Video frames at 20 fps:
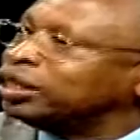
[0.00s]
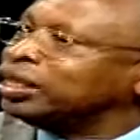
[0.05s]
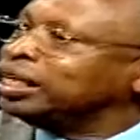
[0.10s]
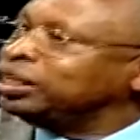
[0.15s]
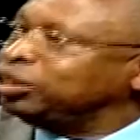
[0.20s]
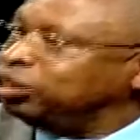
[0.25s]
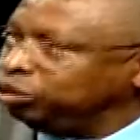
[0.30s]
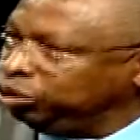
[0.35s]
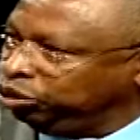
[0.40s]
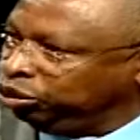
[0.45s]
they
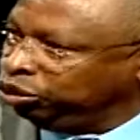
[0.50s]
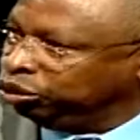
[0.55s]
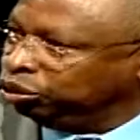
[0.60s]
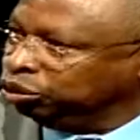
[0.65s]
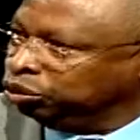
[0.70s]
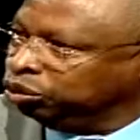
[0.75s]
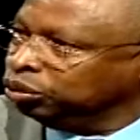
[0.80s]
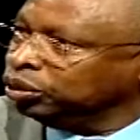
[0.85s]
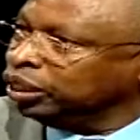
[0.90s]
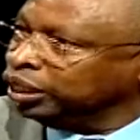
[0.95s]
should
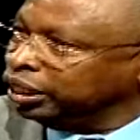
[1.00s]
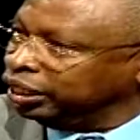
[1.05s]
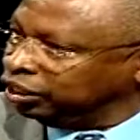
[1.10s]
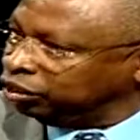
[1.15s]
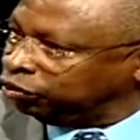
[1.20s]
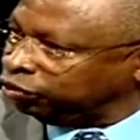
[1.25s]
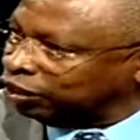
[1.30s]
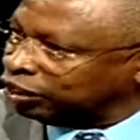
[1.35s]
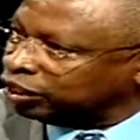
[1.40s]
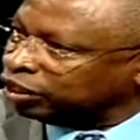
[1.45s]
do is
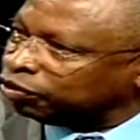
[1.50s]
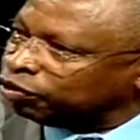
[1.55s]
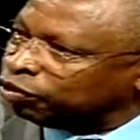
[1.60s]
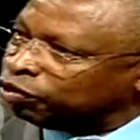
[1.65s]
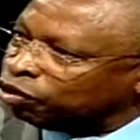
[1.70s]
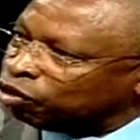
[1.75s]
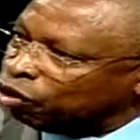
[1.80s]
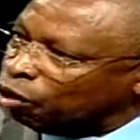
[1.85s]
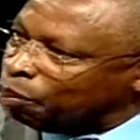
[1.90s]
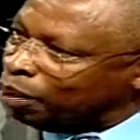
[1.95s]
first of all
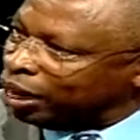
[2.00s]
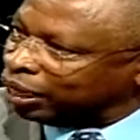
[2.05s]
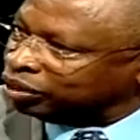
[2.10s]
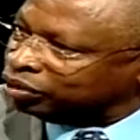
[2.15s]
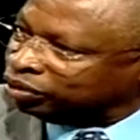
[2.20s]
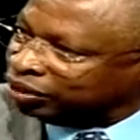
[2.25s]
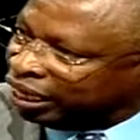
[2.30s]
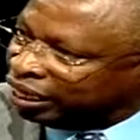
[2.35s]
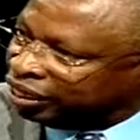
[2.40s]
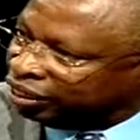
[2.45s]
go back to
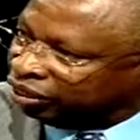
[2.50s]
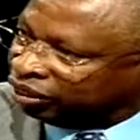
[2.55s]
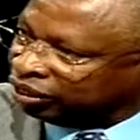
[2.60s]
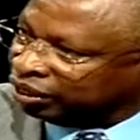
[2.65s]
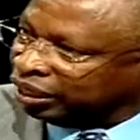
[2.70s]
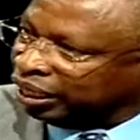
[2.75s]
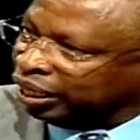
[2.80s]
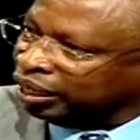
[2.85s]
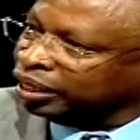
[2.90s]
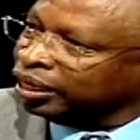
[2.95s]
their
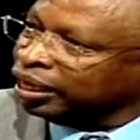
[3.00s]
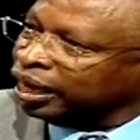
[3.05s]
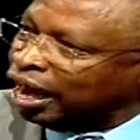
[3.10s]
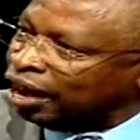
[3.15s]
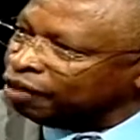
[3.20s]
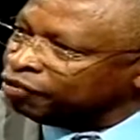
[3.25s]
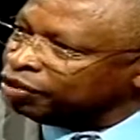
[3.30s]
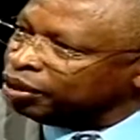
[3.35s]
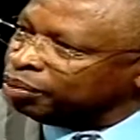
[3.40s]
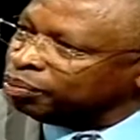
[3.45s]
doctor,
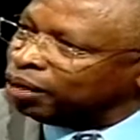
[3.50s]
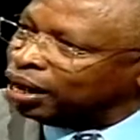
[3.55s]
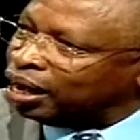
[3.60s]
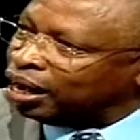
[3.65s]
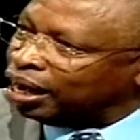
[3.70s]
have them